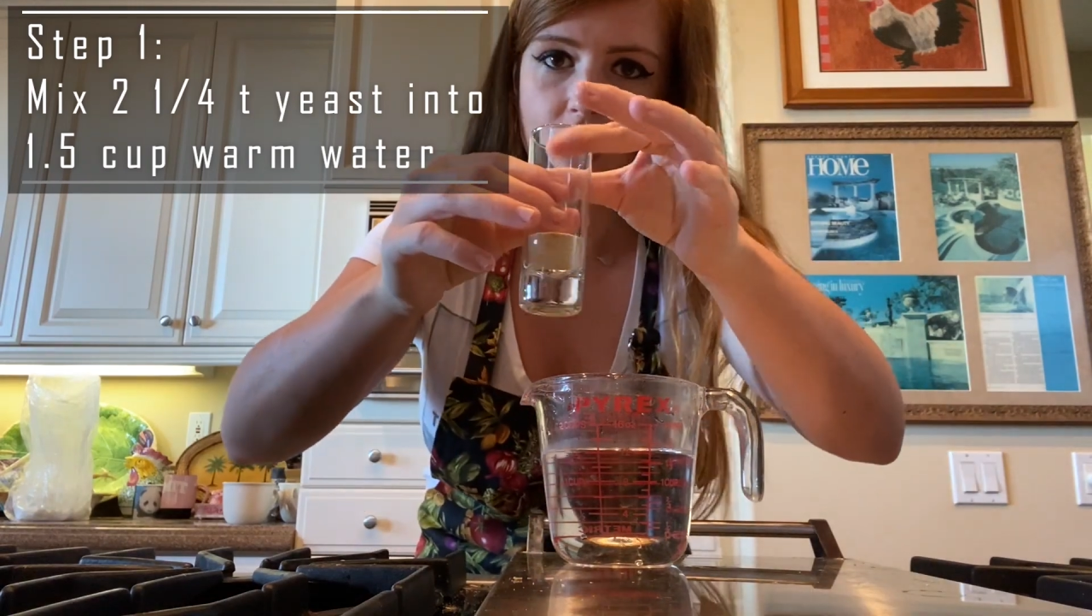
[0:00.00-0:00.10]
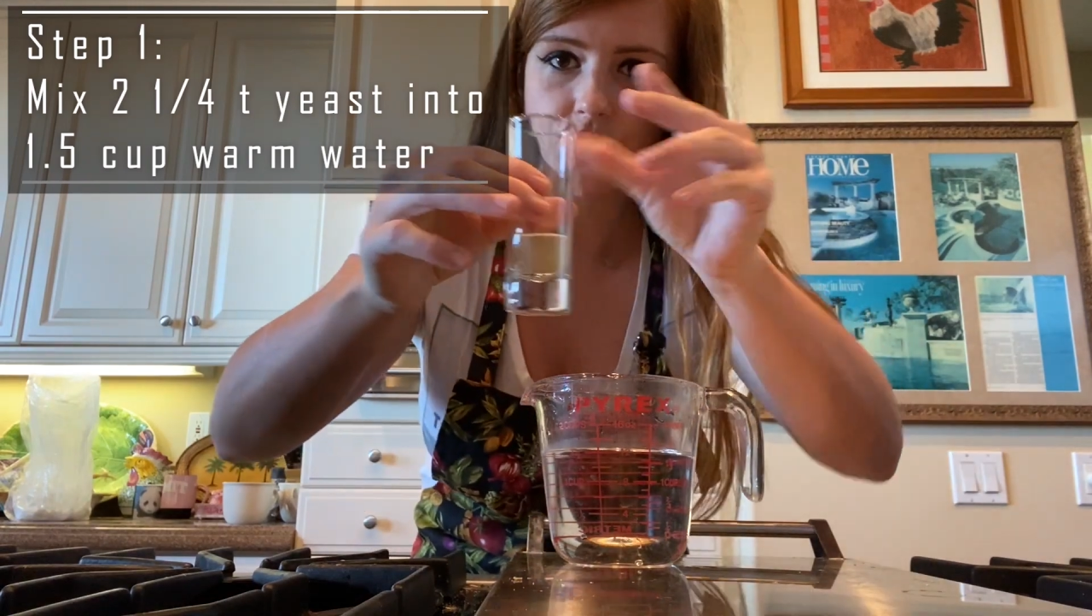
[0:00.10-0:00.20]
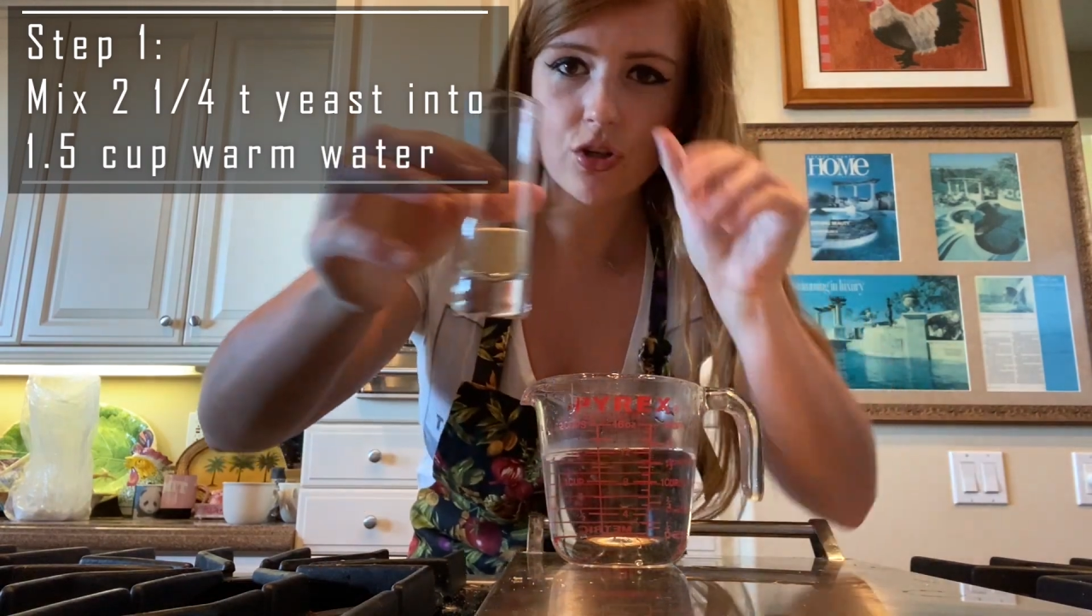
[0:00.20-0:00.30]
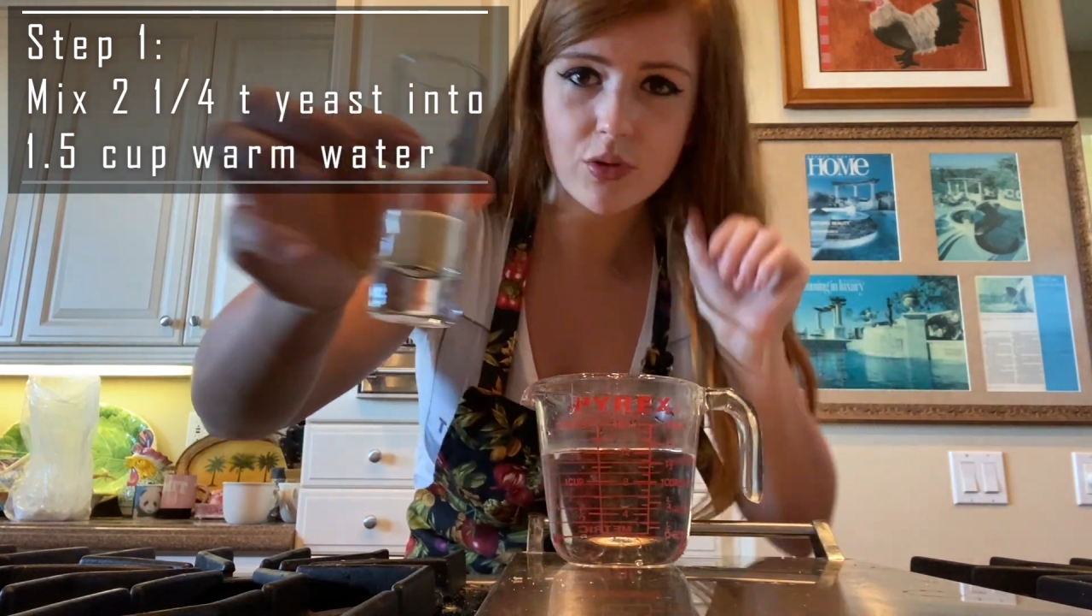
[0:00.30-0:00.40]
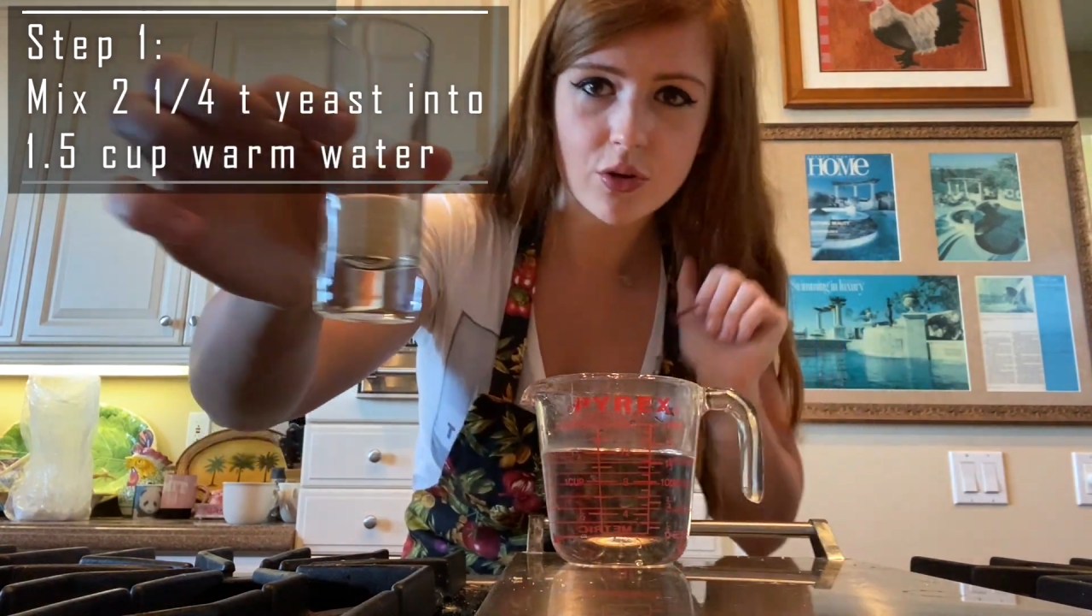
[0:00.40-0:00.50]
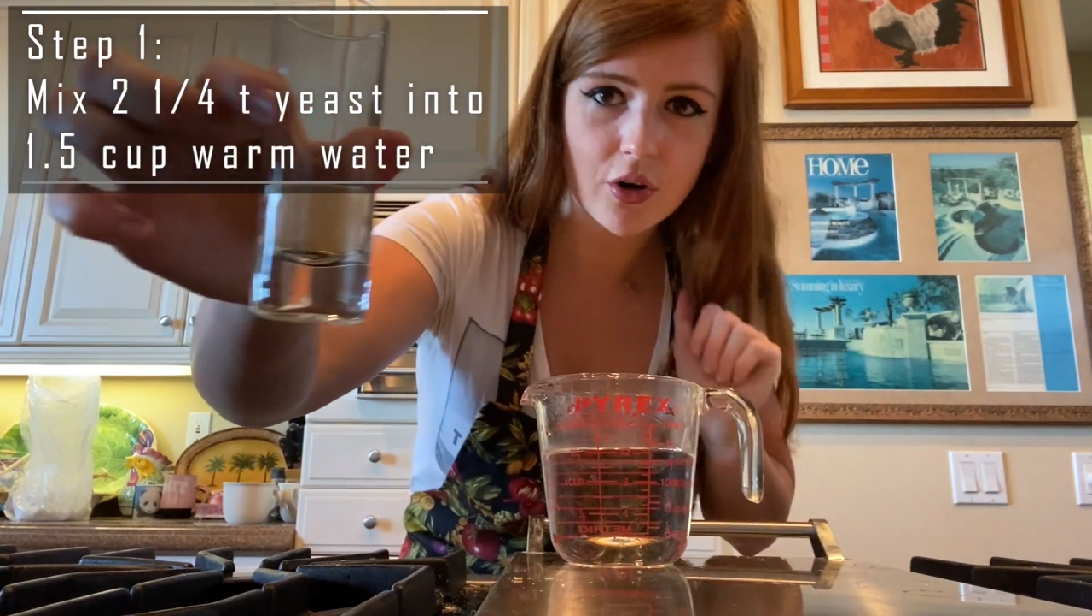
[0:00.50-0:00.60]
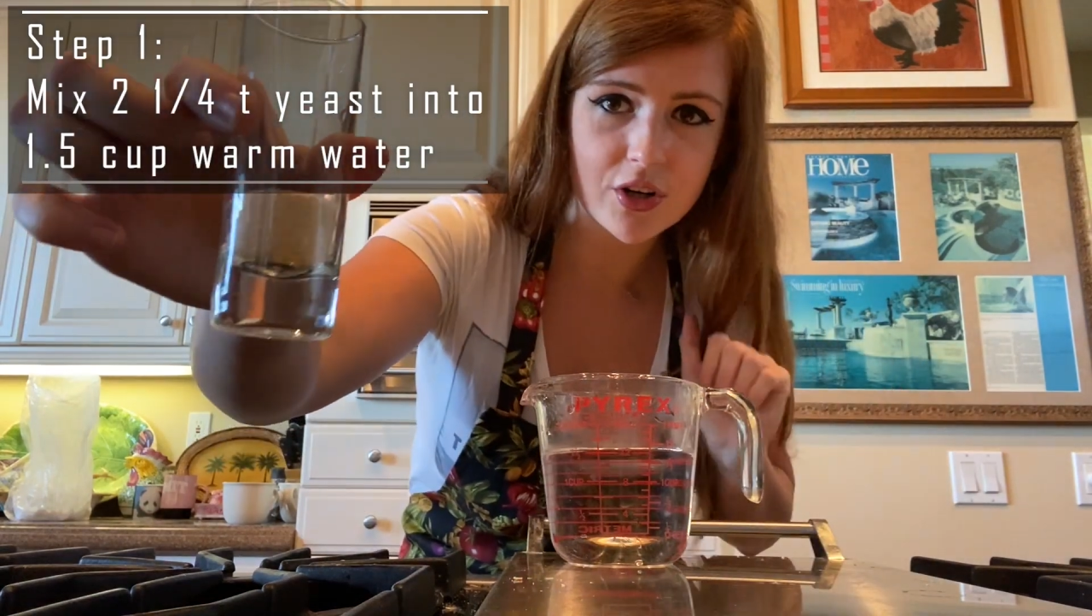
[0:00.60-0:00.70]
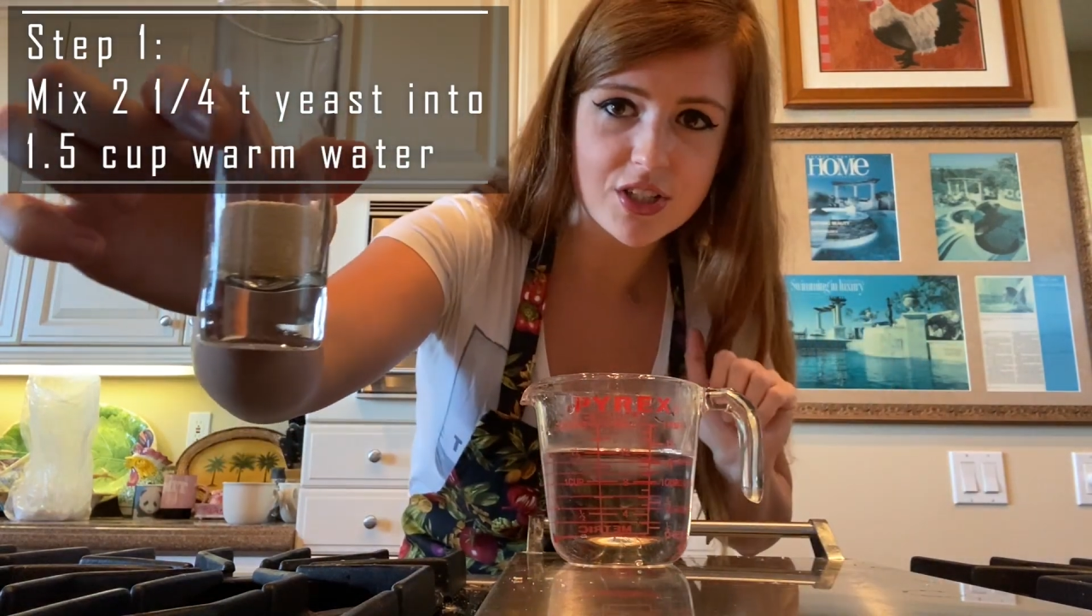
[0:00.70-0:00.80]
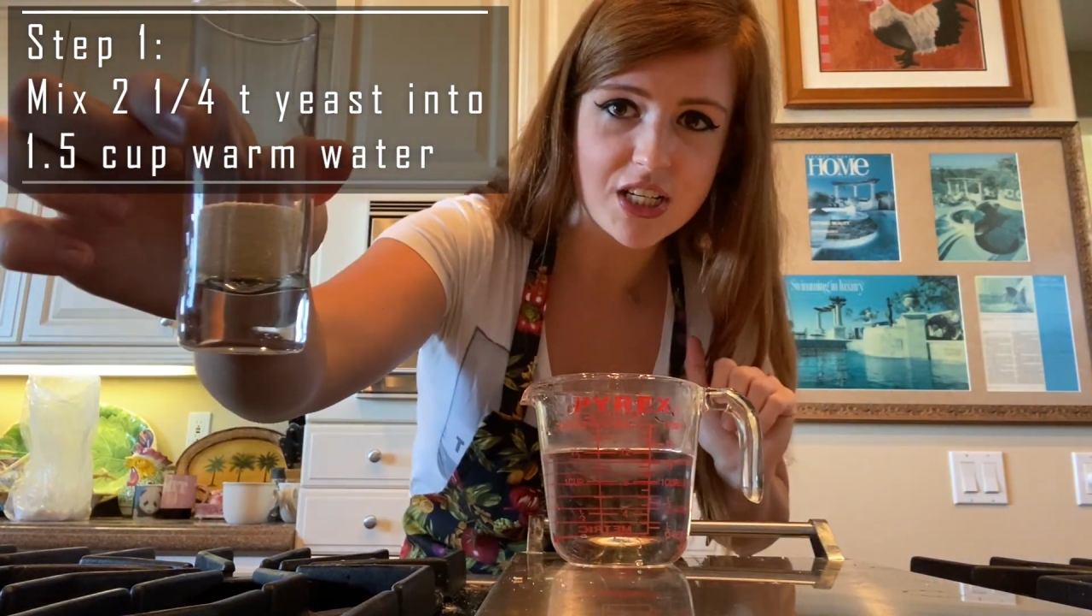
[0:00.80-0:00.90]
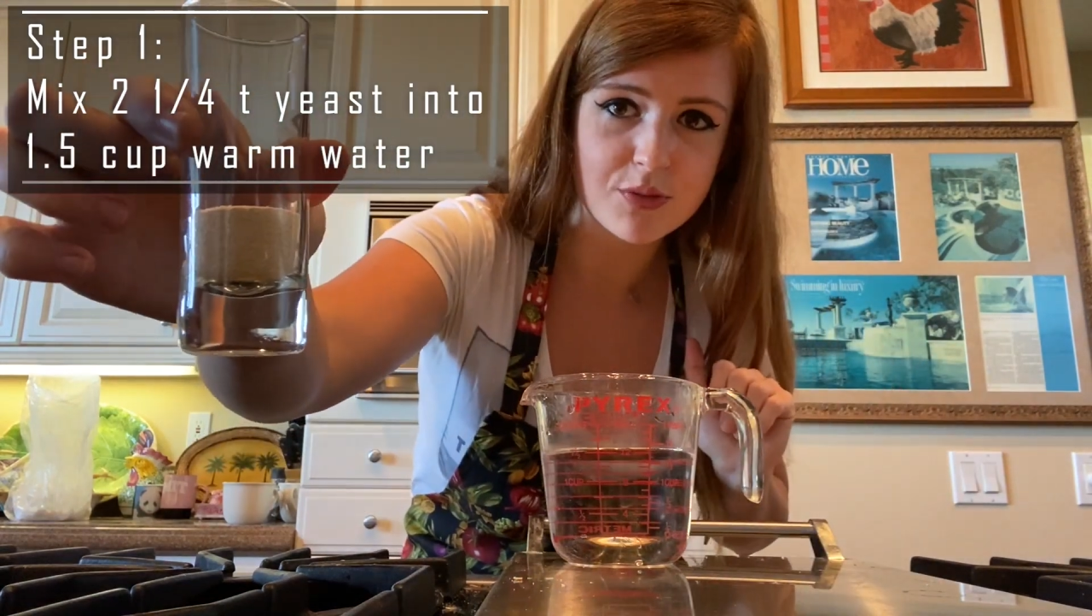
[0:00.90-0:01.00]
2 1/4
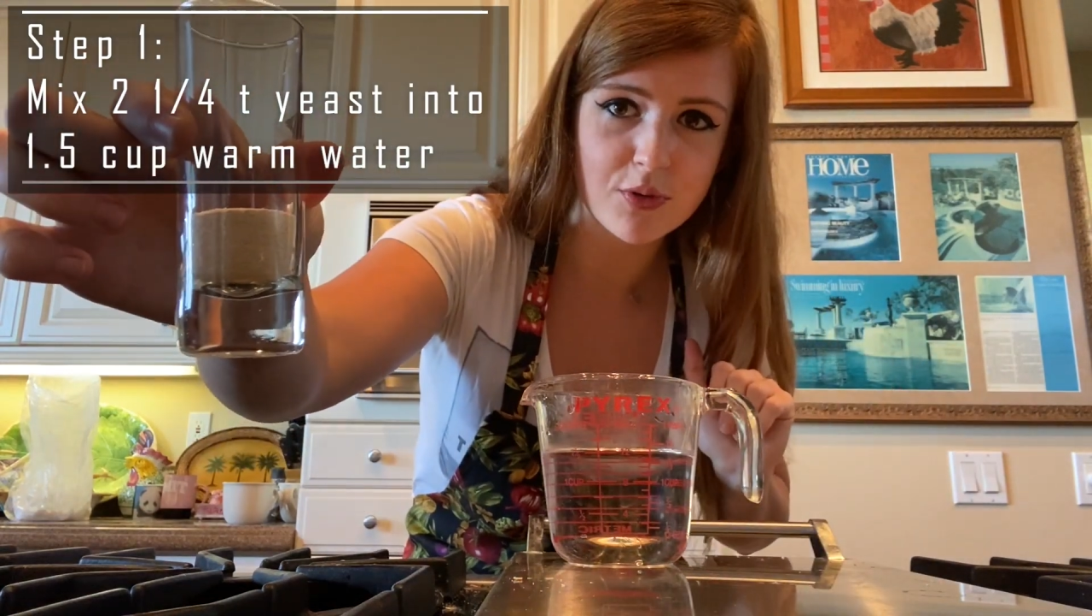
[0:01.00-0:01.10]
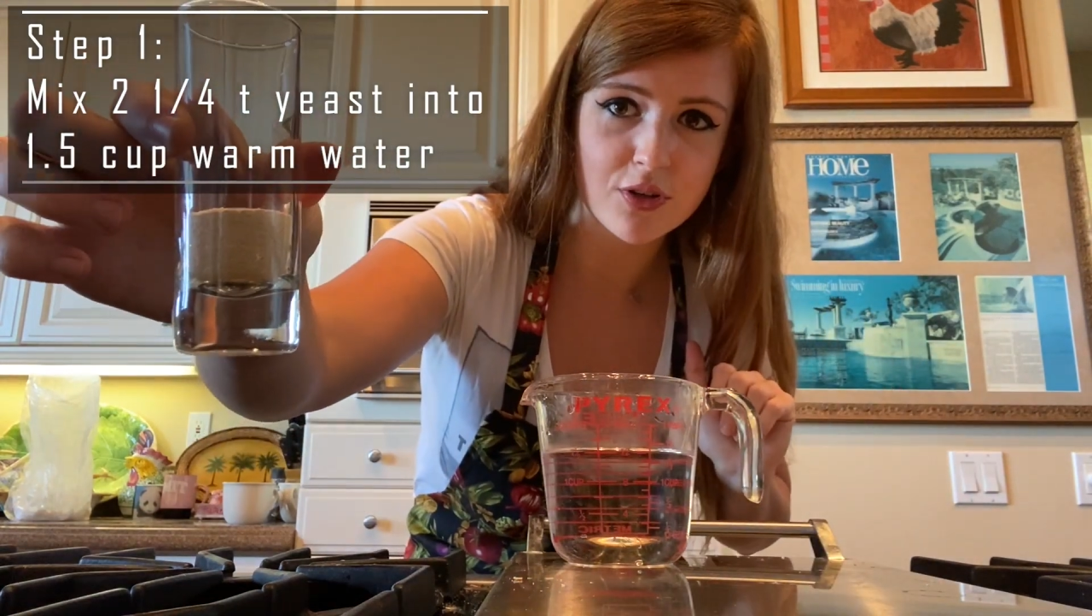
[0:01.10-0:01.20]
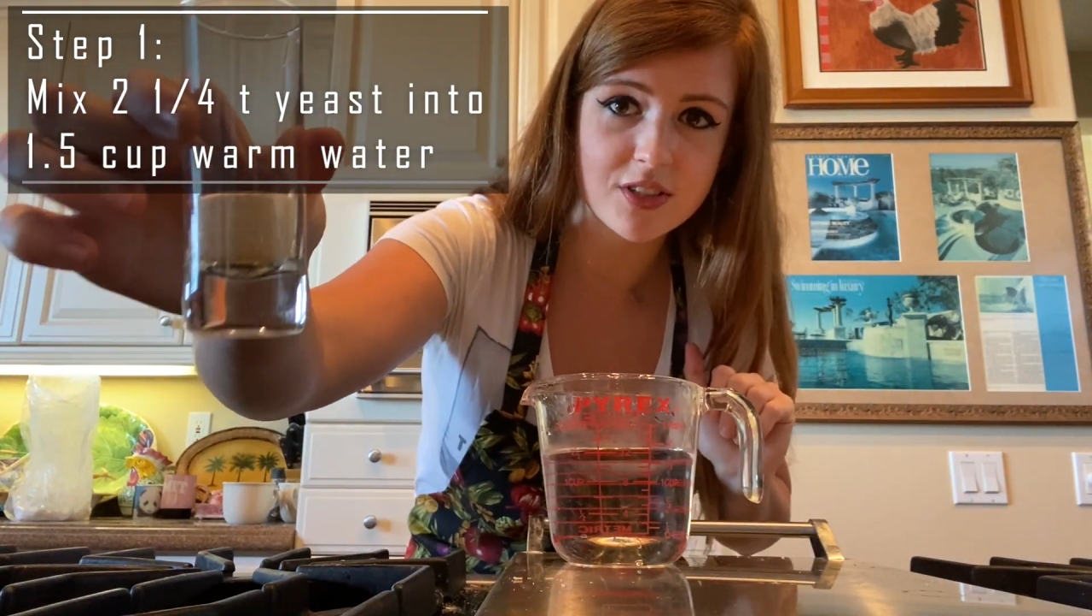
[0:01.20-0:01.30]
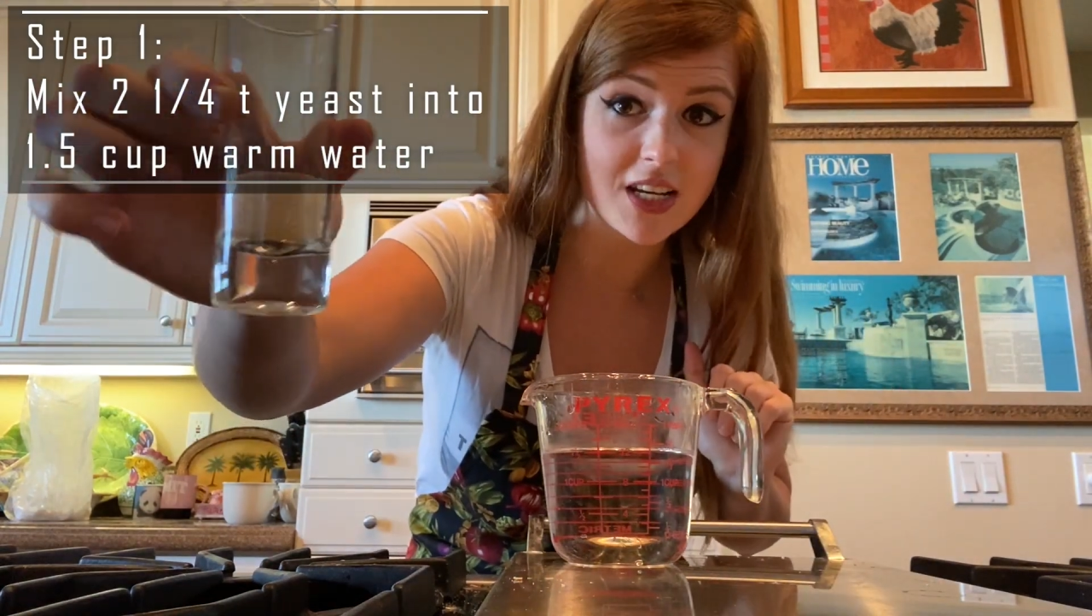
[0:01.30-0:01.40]
teaspoons